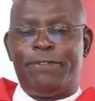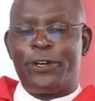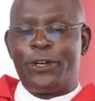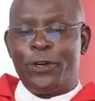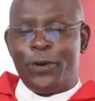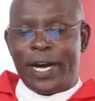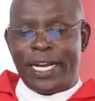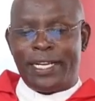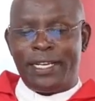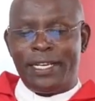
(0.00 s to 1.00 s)
For no
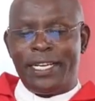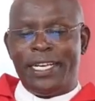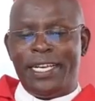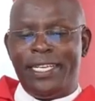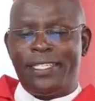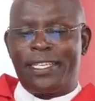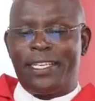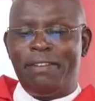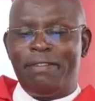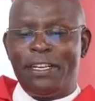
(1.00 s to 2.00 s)
one is
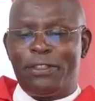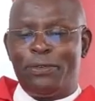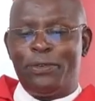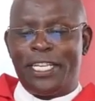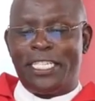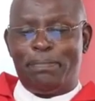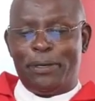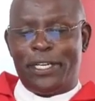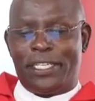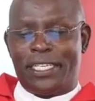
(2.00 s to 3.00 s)
given through the
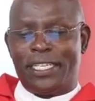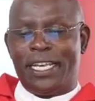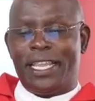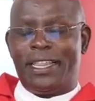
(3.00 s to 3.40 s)
Spirit